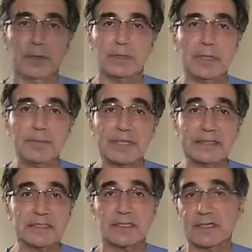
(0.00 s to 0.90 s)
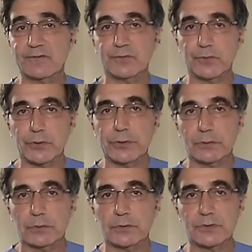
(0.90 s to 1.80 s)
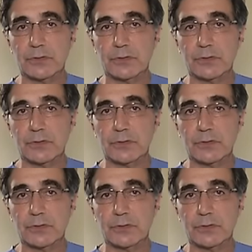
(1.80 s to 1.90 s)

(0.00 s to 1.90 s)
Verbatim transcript: An implant is a gift for you,